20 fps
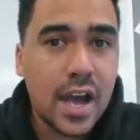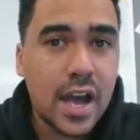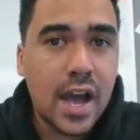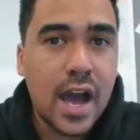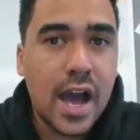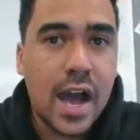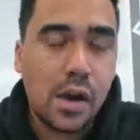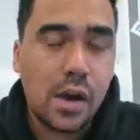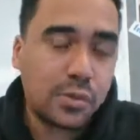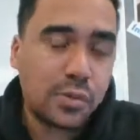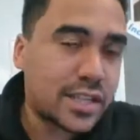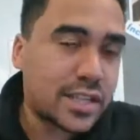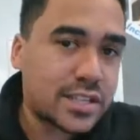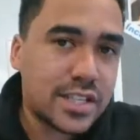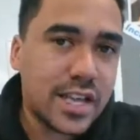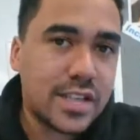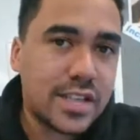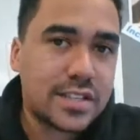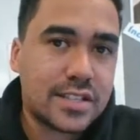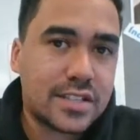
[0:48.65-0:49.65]
We'll get to
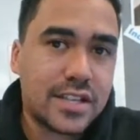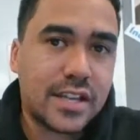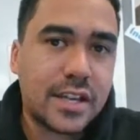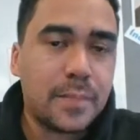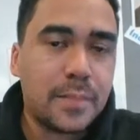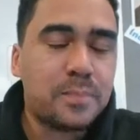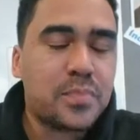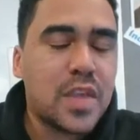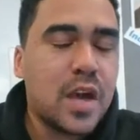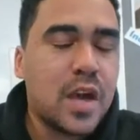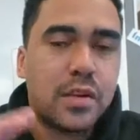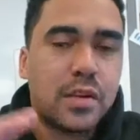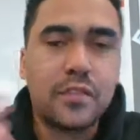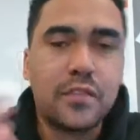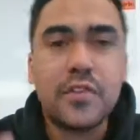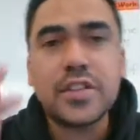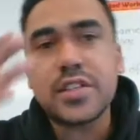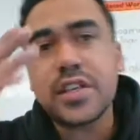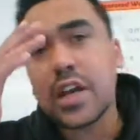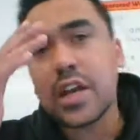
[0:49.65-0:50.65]
that in a second. The
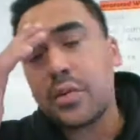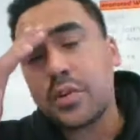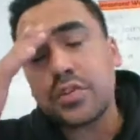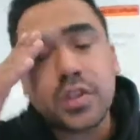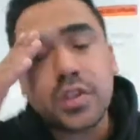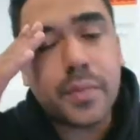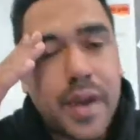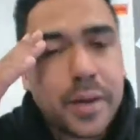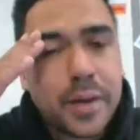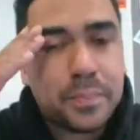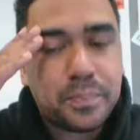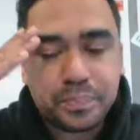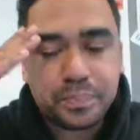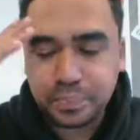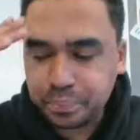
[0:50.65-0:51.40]
first thing I wanna talk about